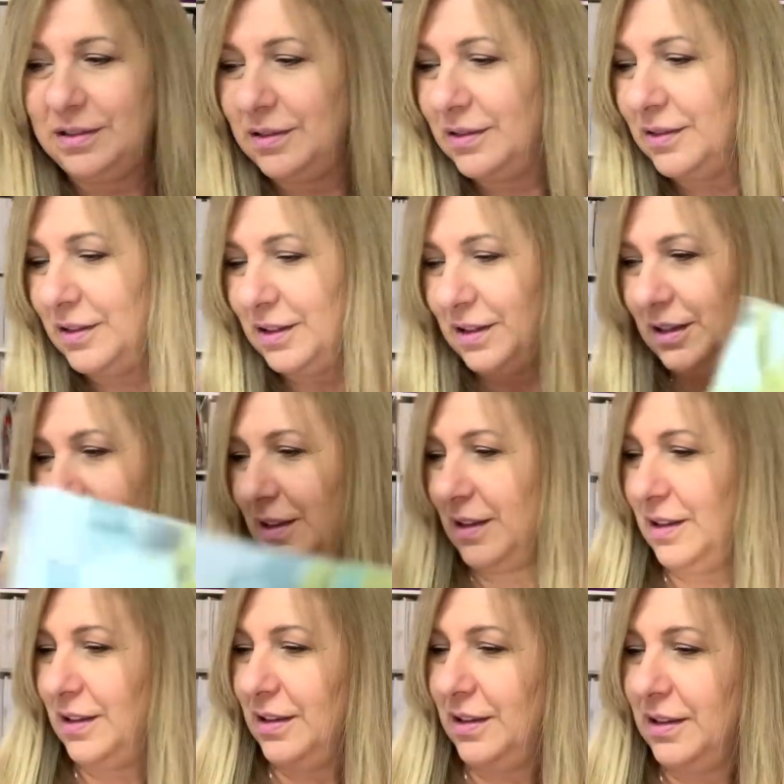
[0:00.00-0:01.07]

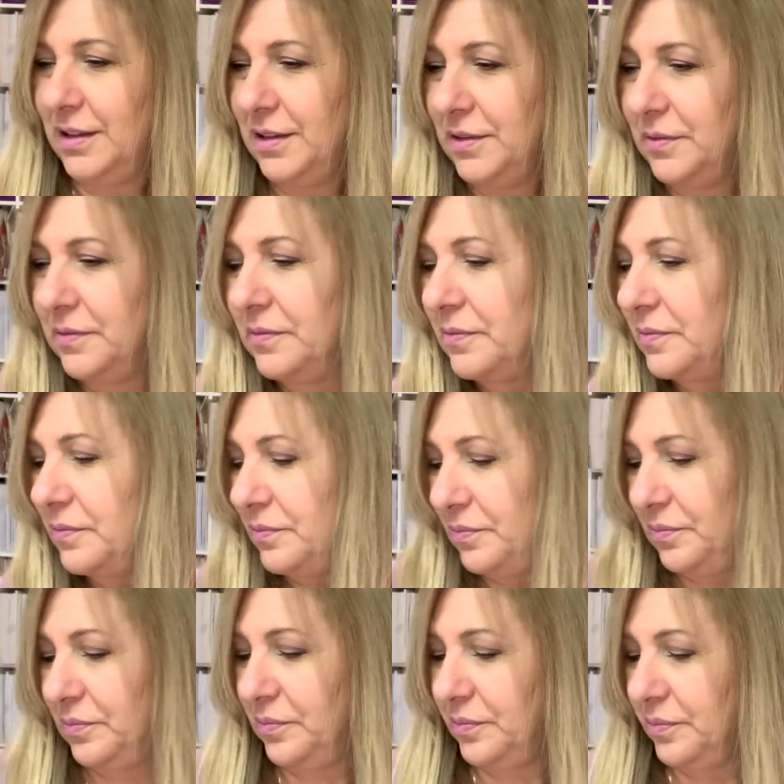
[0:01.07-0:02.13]

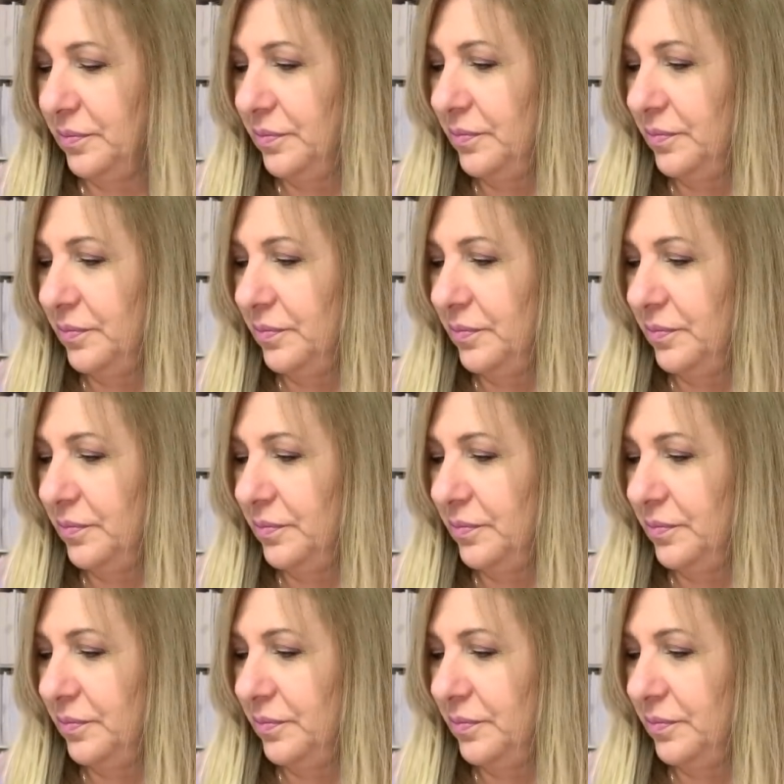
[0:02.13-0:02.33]
Nothing is said.